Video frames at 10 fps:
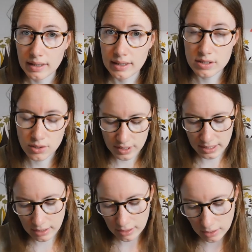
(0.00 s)
it's already
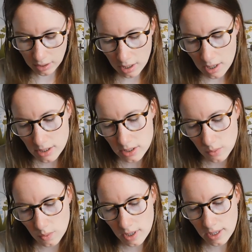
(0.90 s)
the last
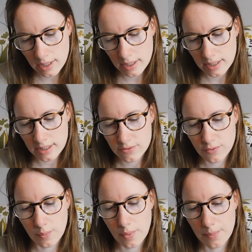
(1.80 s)
one. It's
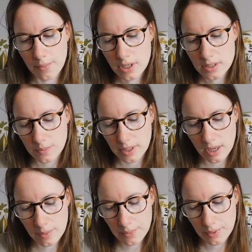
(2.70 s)
from Mask Me
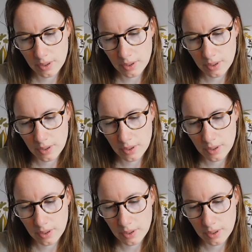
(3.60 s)
Up,